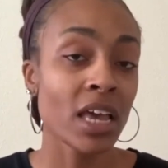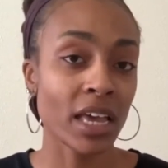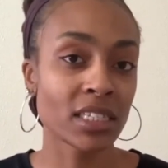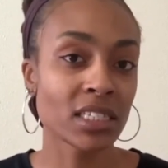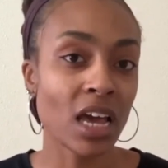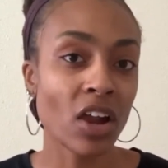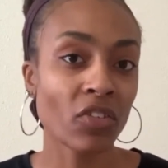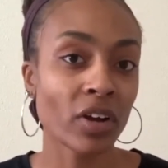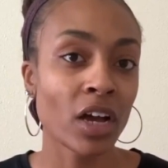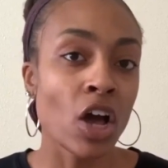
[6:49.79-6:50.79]

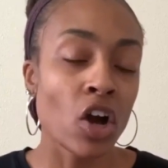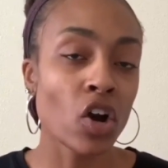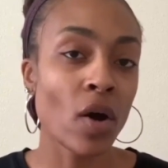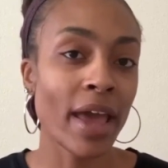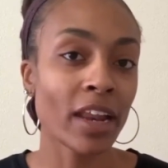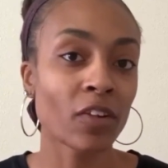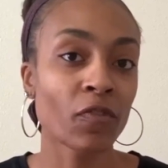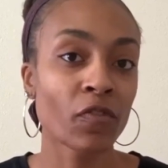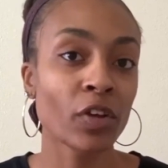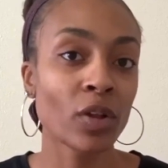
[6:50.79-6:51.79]
etc., go ahead and
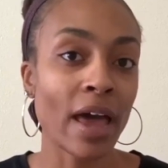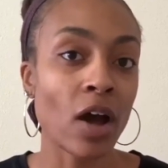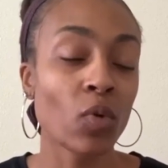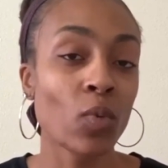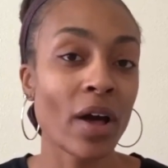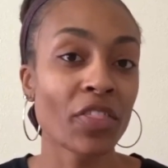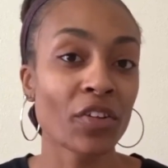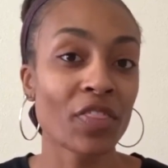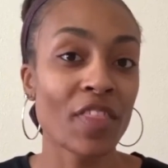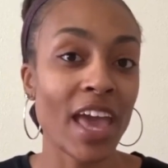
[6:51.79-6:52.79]
fill out whether
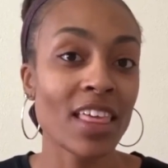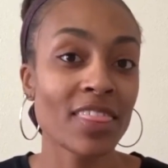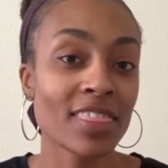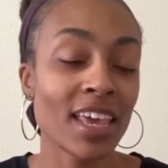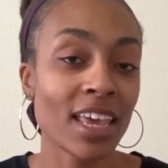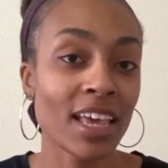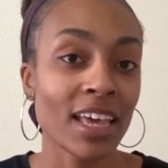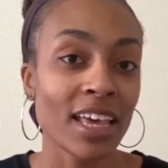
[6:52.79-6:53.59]
they think